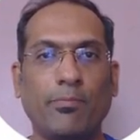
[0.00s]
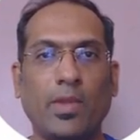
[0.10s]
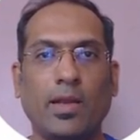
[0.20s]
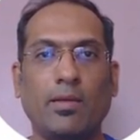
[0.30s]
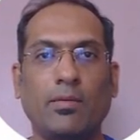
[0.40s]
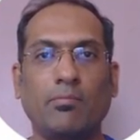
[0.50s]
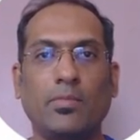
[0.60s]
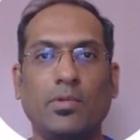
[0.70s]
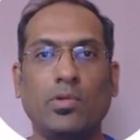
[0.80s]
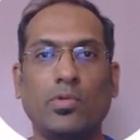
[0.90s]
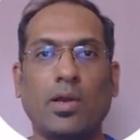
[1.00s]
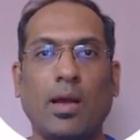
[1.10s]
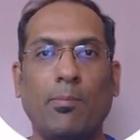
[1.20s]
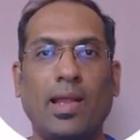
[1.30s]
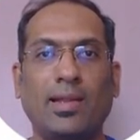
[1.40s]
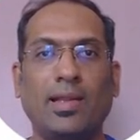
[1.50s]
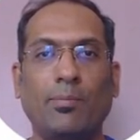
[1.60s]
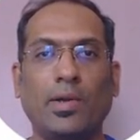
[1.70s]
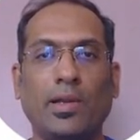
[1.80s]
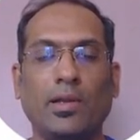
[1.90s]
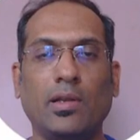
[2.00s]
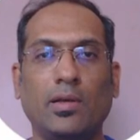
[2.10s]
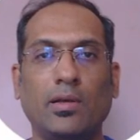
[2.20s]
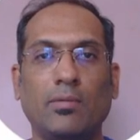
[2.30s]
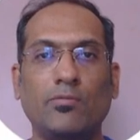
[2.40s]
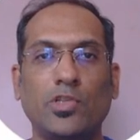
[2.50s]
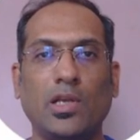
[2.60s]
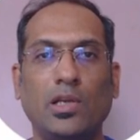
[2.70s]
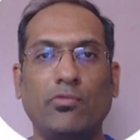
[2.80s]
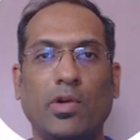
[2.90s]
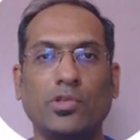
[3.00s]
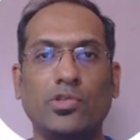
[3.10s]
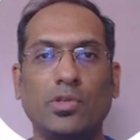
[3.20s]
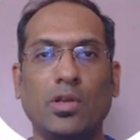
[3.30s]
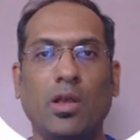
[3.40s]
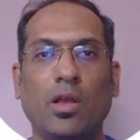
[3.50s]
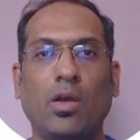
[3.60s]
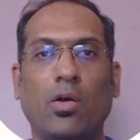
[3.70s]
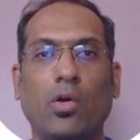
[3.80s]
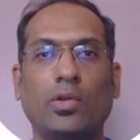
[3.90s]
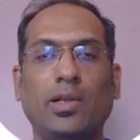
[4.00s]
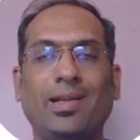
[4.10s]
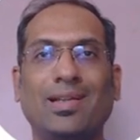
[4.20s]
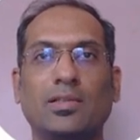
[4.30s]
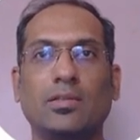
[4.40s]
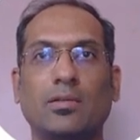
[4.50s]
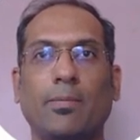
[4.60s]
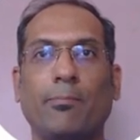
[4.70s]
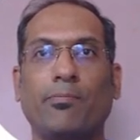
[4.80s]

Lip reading: and you apply that particular GLU function on the tensor.